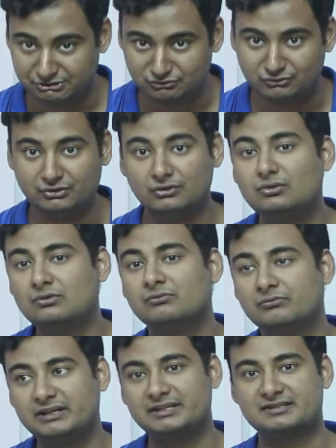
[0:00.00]
You know
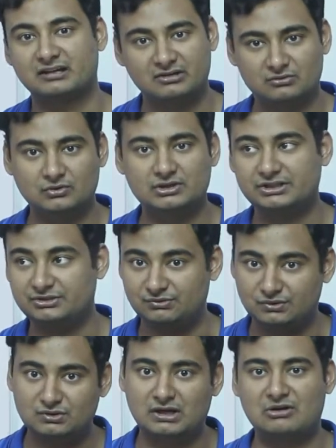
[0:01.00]
when it's gonna work, you
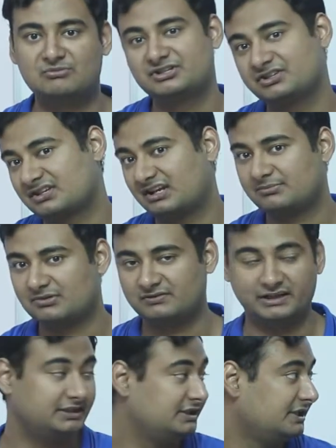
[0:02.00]
know how much it's gonna
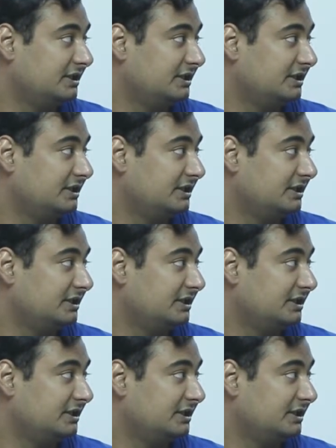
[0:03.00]
provide.